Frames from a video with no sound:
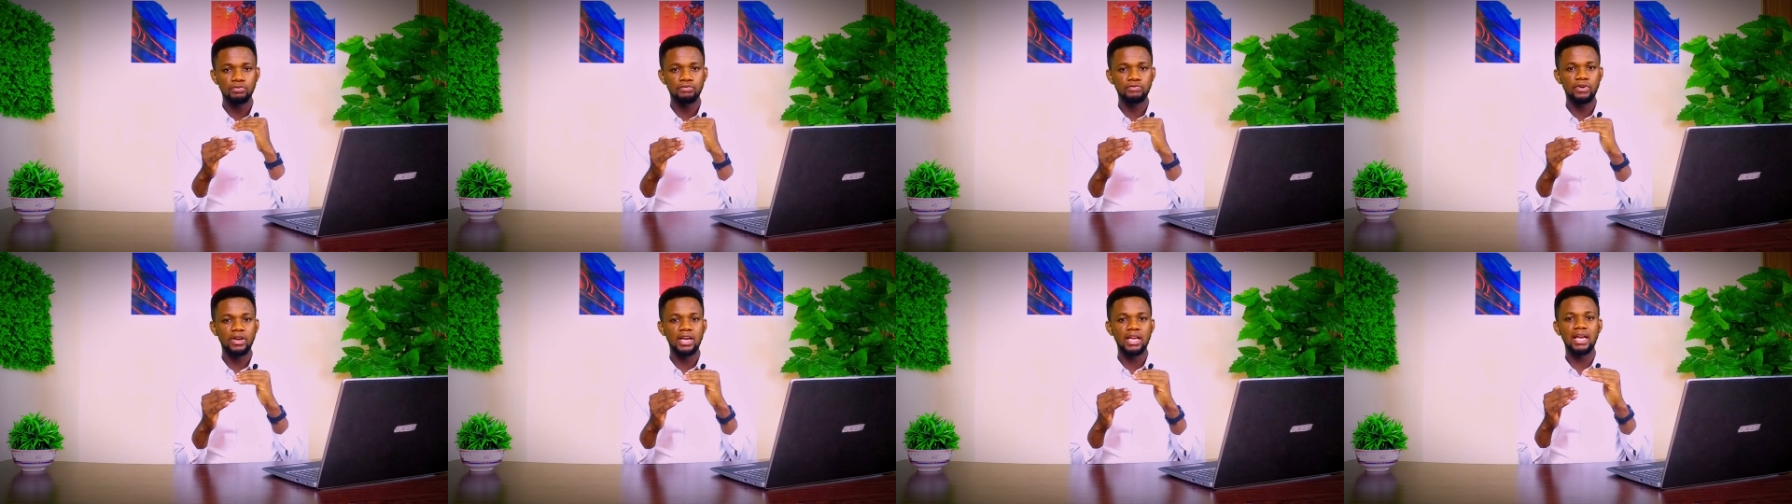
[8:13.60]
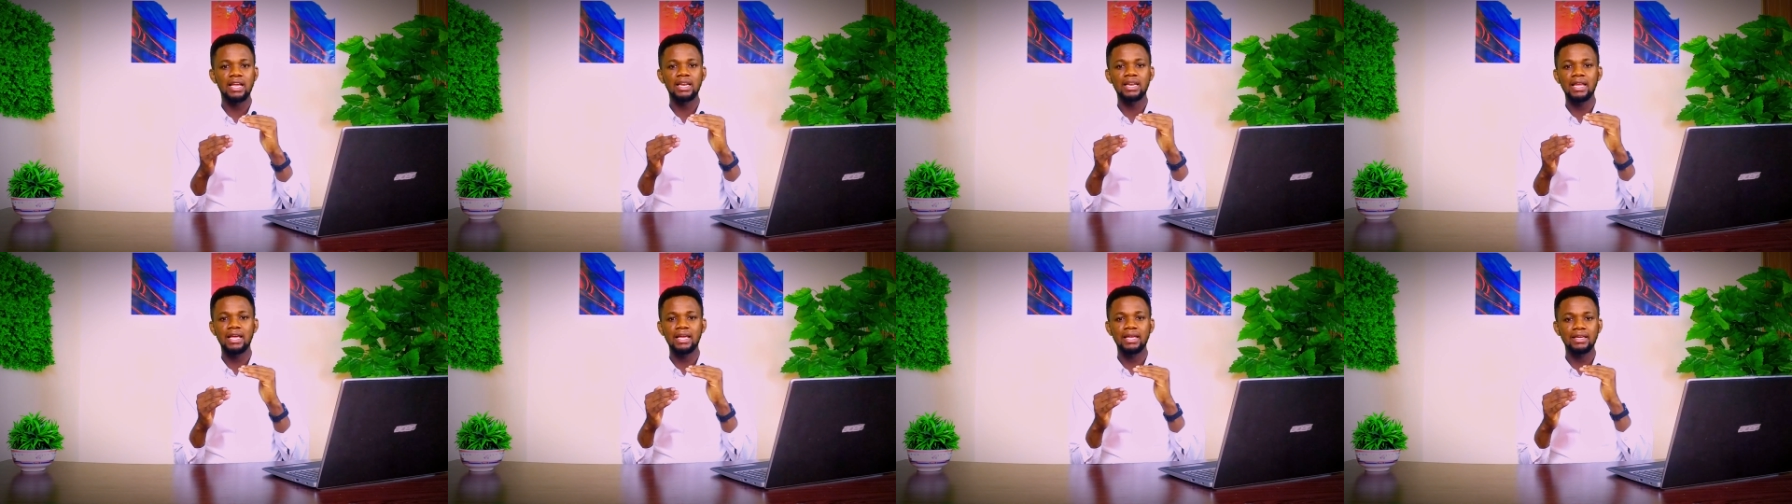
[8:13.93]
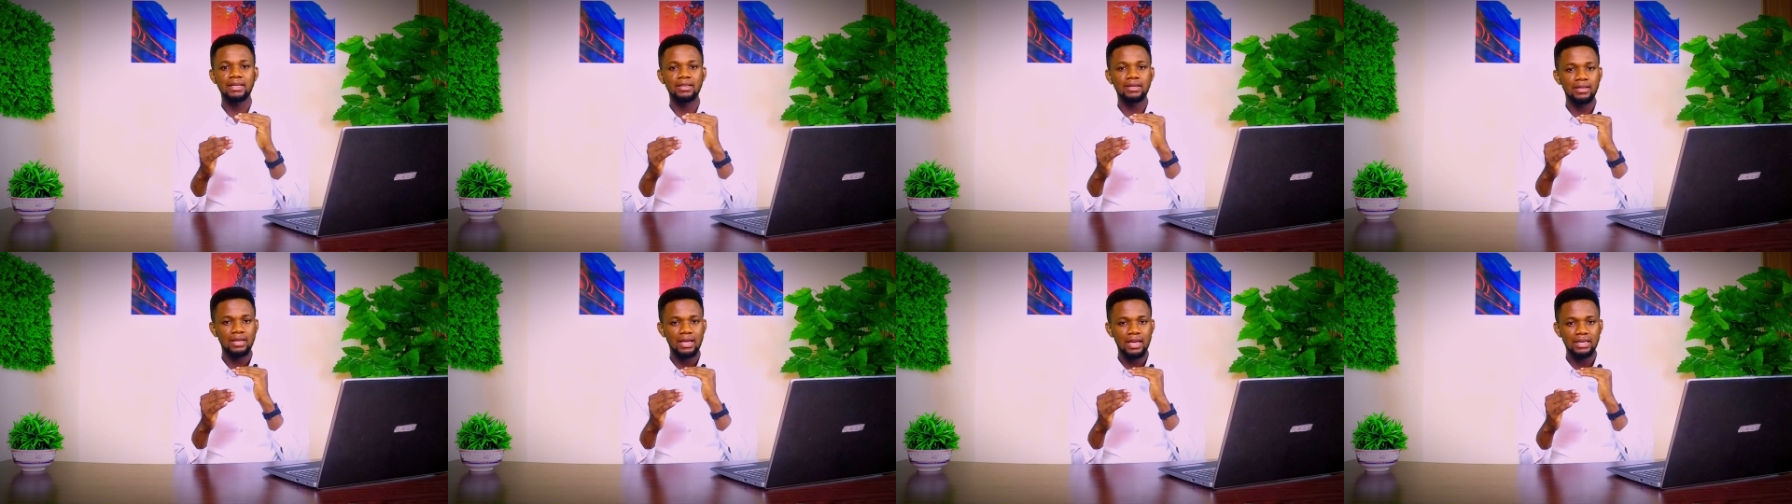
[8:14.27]
fire
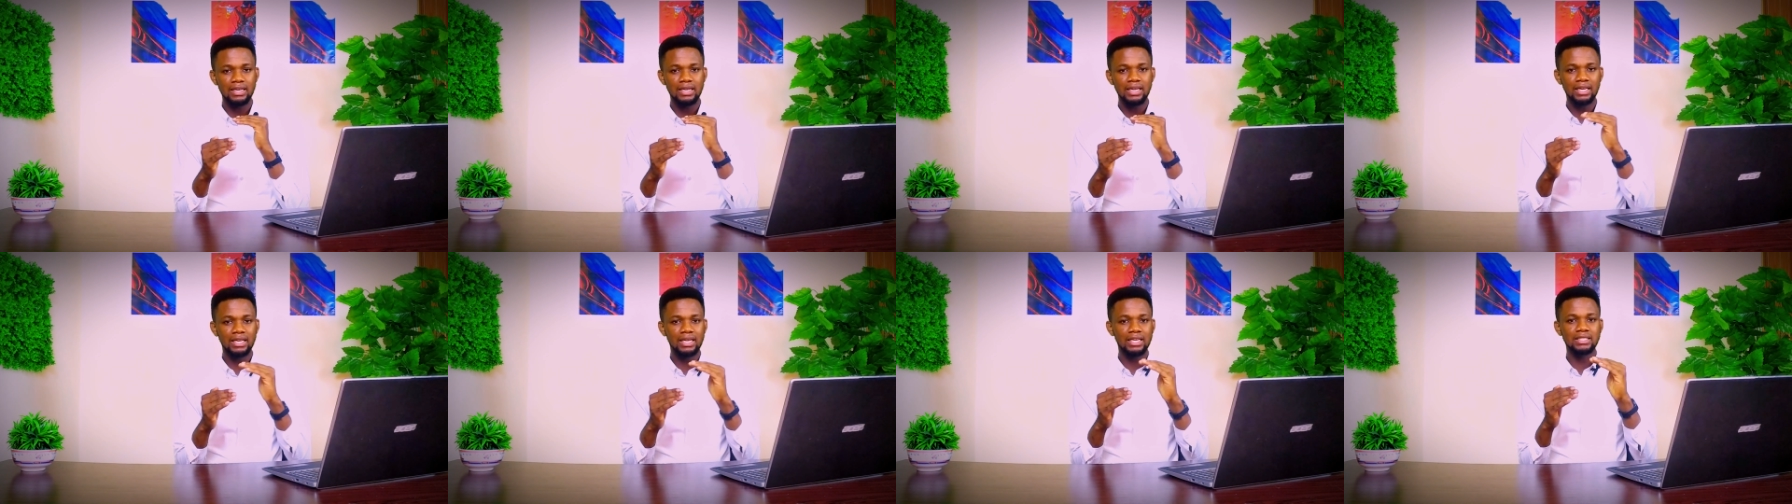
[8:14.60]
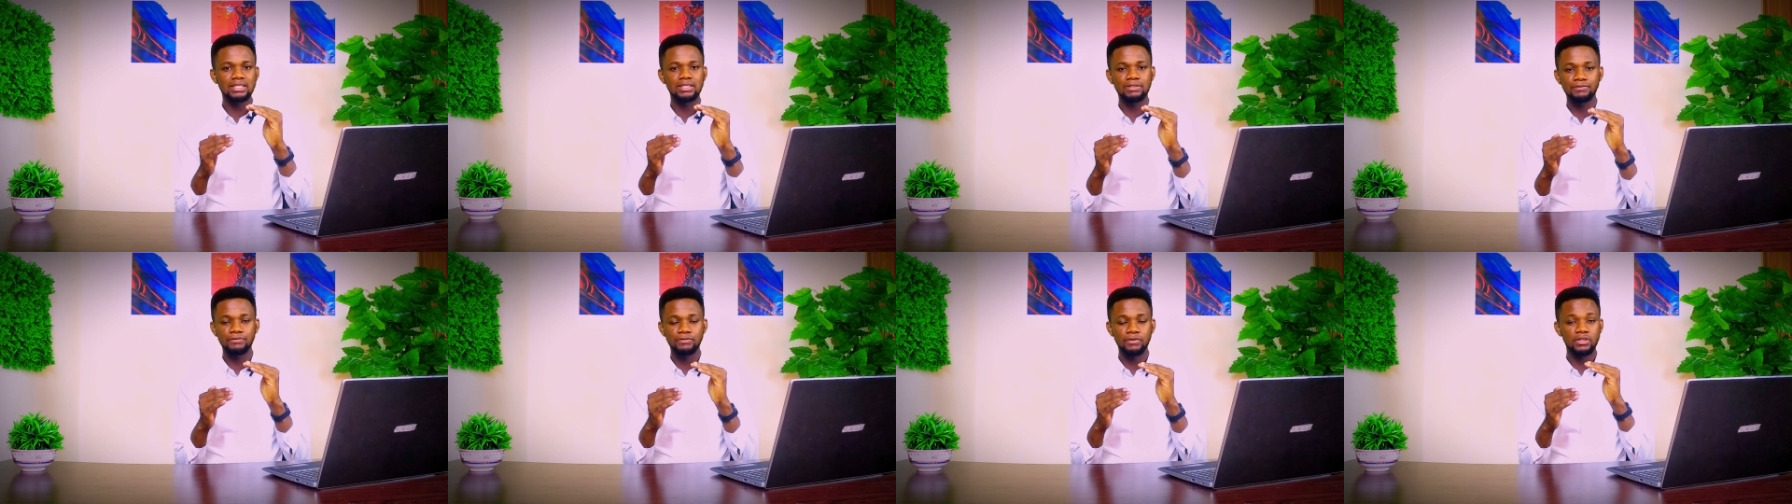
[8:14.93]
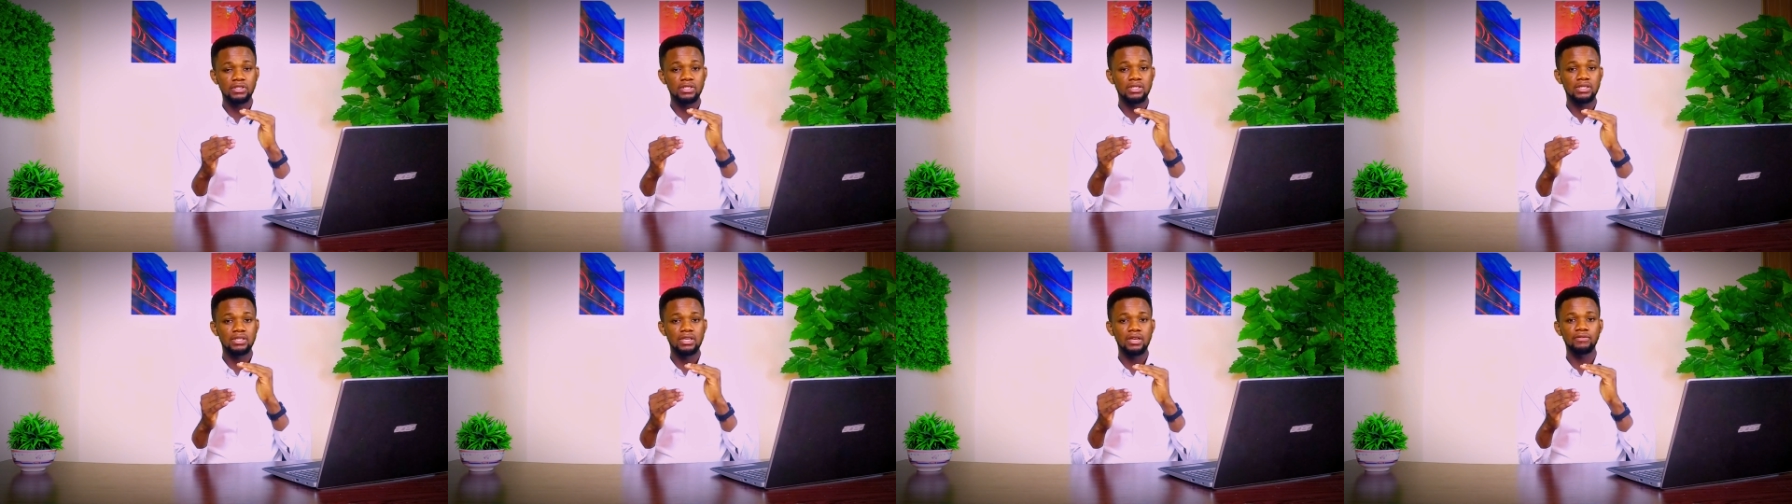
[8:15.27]
like an
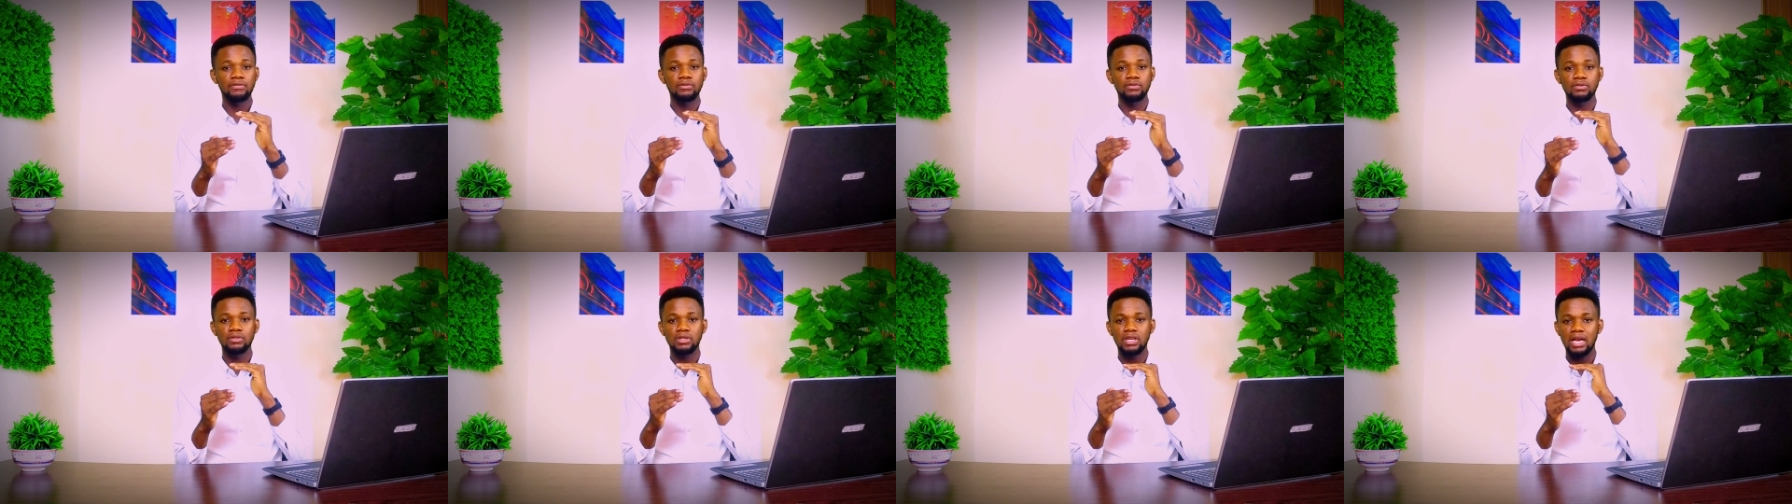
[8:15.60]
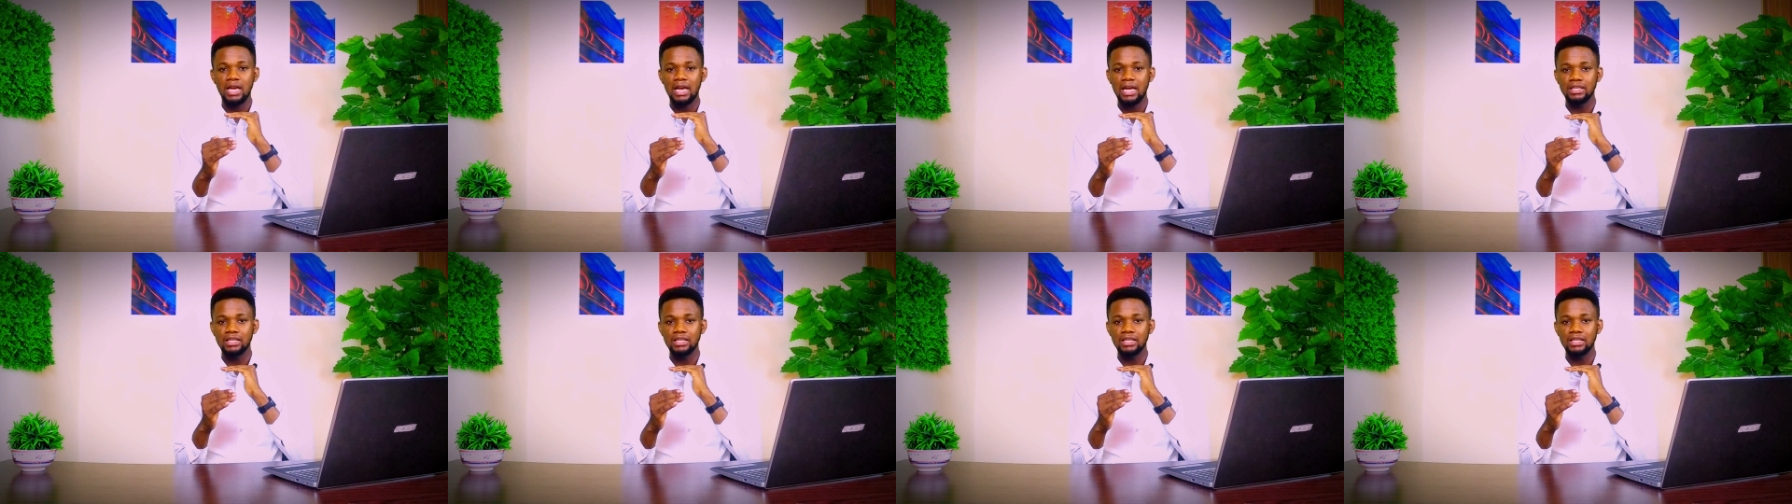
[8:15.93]
AK-47